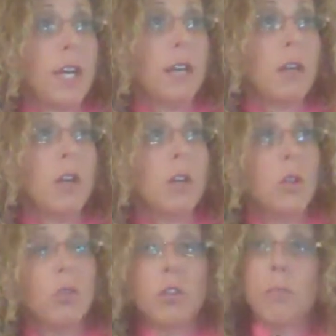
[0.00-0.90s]
state
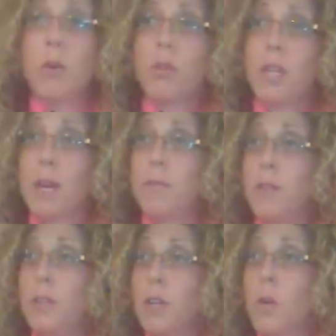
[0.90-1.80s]
using both the
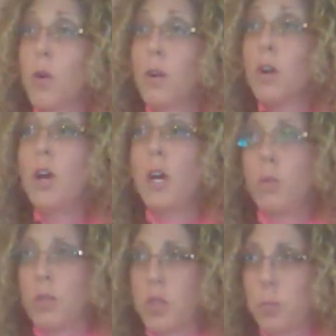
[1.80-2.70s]
FEC corridor,
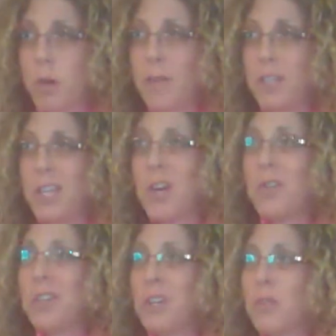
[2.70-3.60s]
which is privately
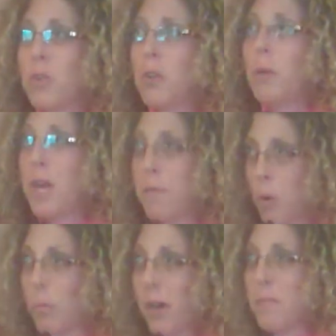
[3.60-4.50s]
owned and controlled by a
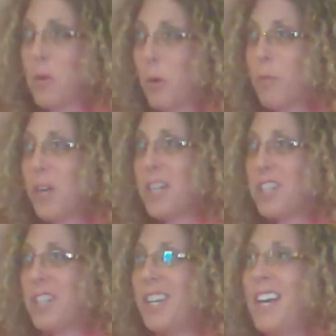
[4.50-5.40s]
for-profit
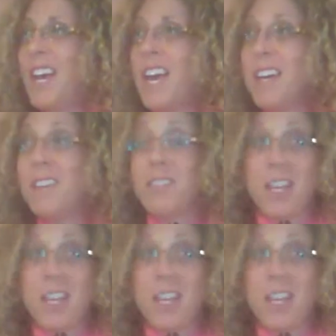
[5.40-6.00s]
corporation, and the